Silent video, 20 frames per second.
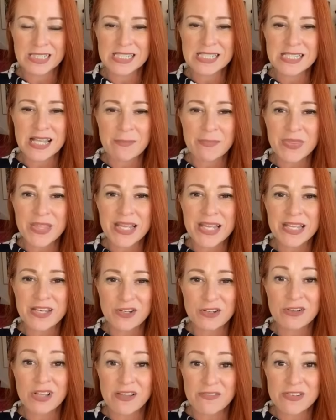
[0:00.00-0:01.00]
Something in
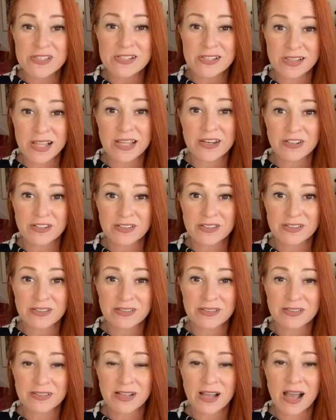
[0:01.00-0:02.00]
your life is cluttered.
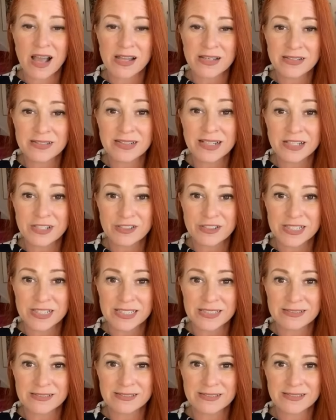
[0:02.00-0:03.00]
Unclutter
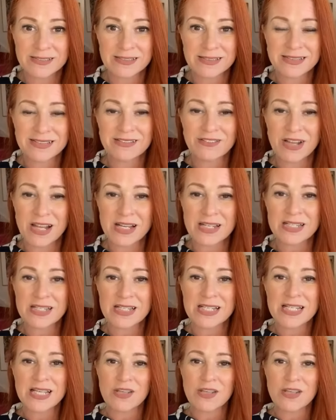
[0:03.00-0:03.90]
it, right?